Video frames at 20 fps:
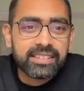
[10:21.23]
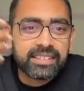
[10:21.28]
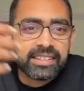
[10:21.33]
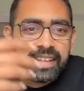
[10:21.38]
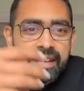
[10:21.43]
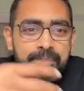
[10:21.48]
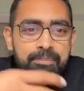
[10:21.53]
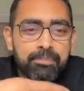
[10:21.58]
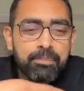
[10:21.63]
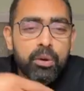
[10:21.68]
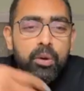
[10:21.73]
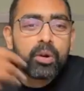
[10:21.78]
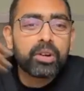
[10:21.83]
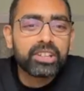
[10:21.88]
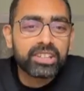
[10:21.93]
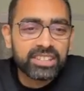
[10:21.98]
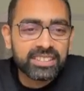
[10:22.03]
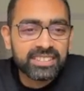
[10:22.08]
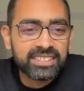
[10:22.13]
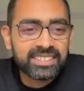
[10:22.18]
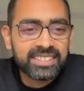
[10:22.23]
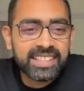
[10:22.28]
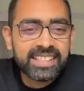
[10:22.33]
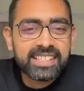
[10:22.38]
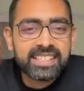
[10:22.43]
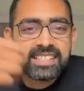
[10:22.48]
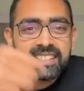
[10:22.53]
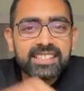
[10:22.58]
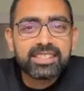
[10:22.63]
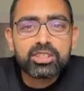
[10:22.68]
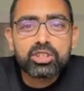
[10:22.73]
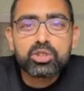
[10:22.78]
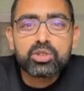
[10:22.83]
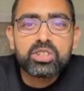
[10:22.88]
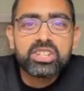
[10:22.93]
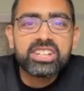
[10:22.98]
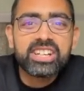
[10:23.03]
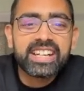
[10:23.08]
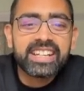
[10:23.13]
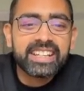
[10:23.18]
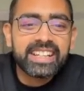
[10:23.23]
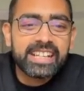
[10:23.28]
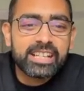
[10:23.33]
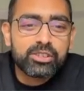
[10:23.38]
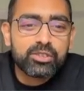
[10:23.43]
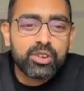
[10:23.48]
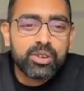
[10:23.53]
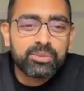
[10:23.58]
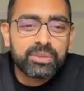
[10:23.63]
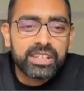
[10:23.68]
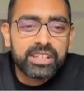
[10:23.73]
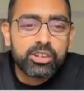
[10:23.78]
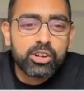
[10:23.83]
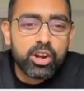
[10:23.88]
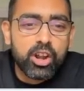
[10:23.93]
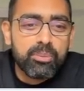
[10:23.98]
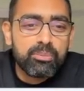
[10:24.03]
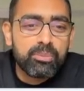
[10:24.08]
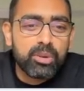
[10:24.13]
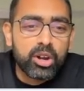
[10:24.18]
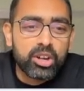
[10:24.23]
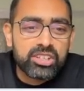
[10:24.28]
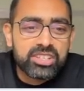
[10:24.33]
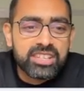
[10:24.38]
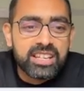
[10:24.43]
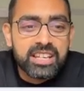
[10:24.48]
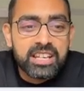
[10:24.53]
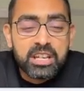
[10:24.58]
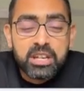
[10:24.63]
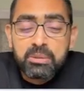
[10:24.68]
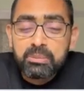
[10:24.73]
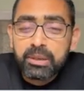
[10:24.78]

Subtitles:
import these student details from the drop box.